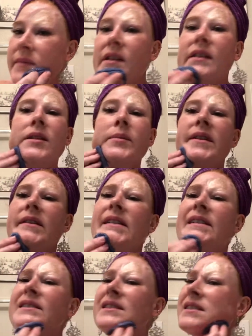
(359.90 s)
a little bit
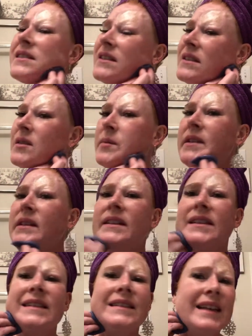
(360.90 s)
less
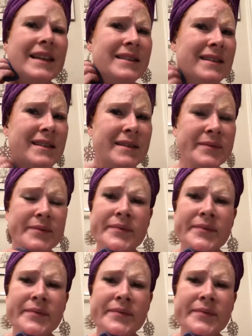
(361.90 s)
intense.